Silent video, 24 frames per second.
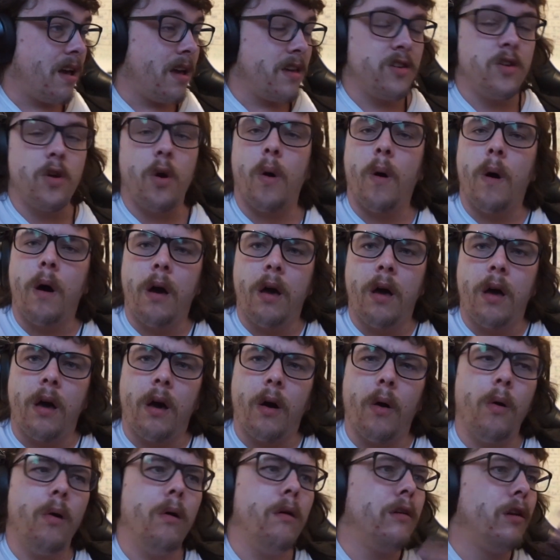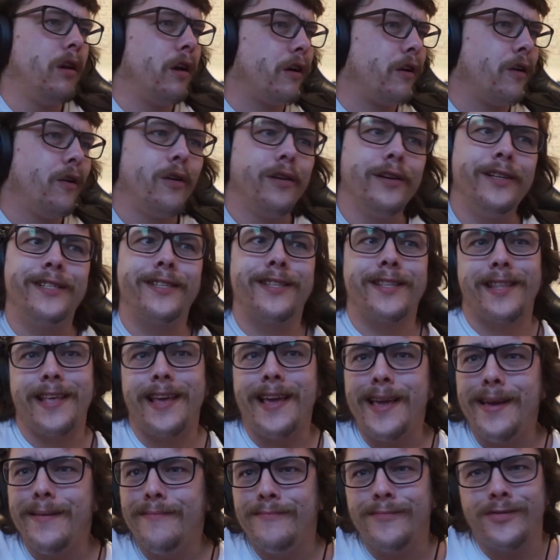your, oh, look at all these
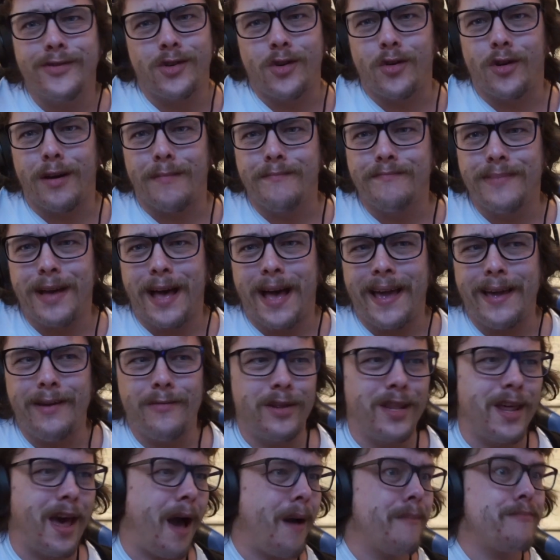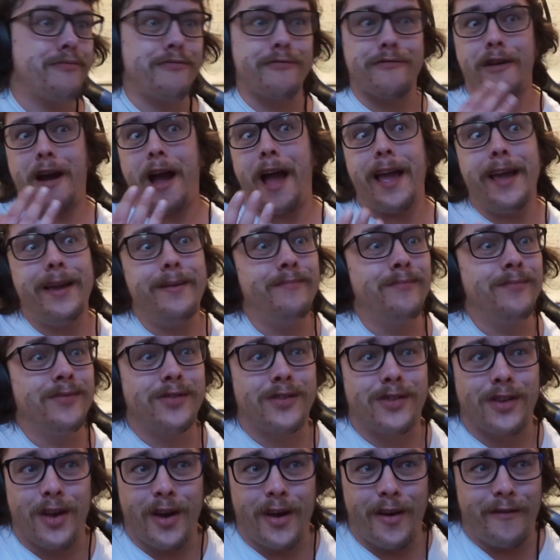themes you can buy with our Prime
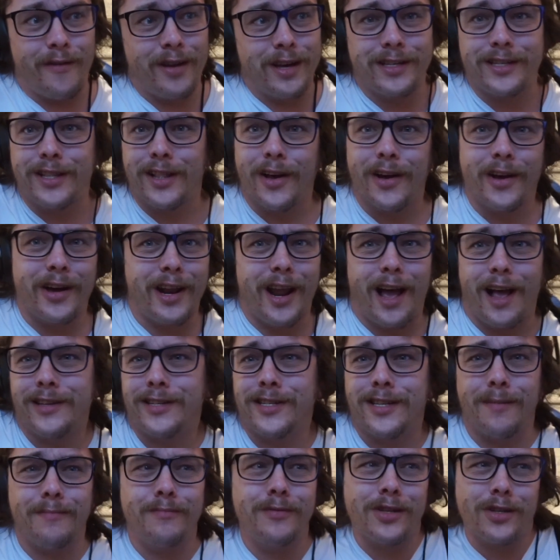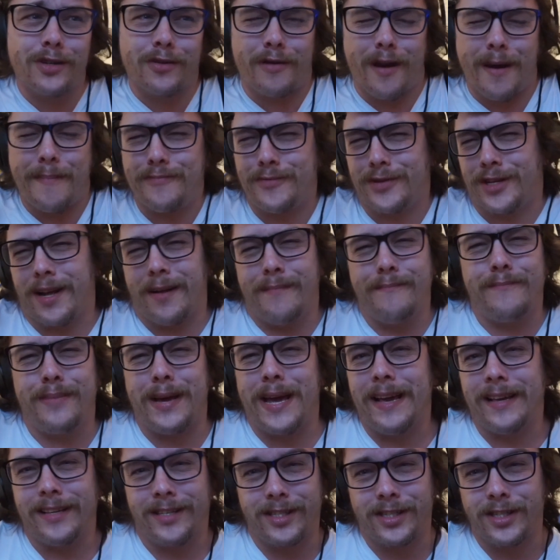service. Look at our
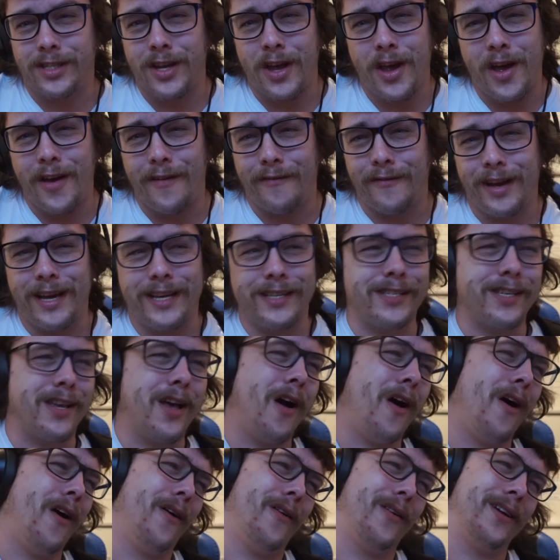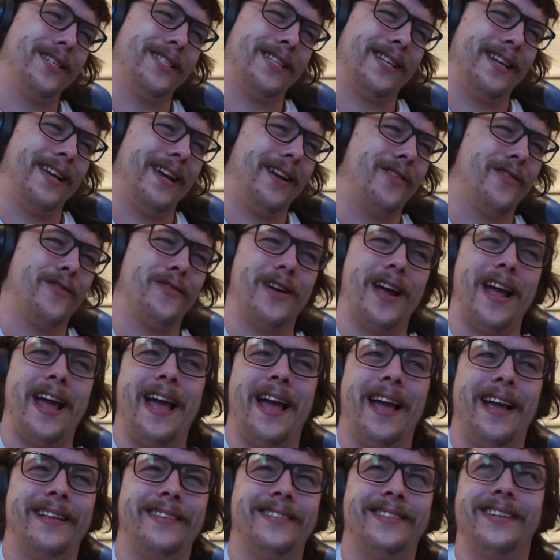subscription-based service. Oh, isn't it
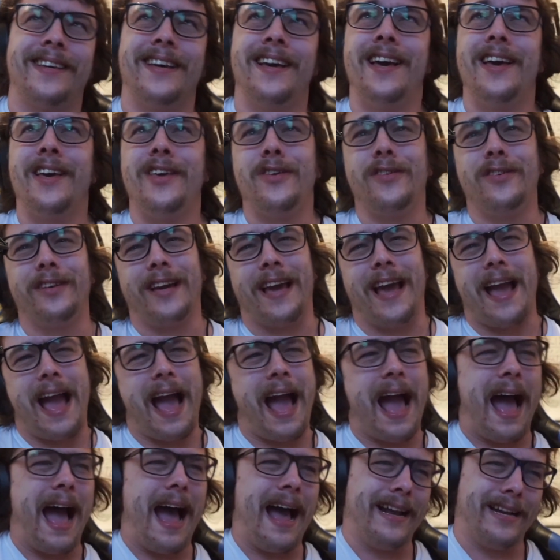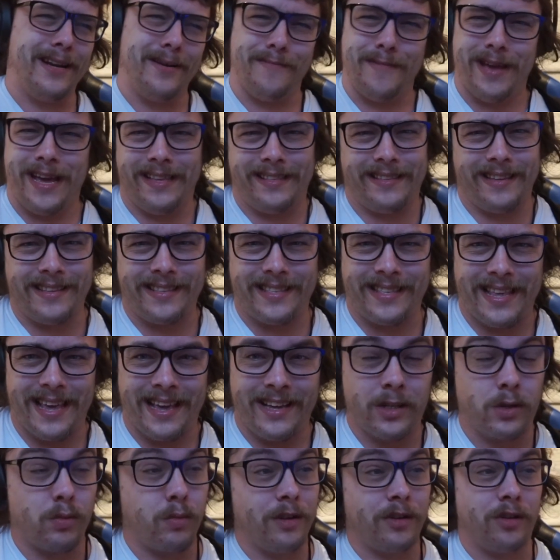great? You can get animated
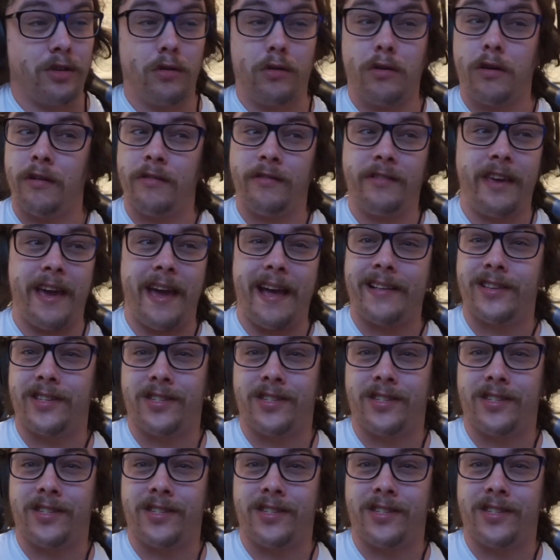things which you could get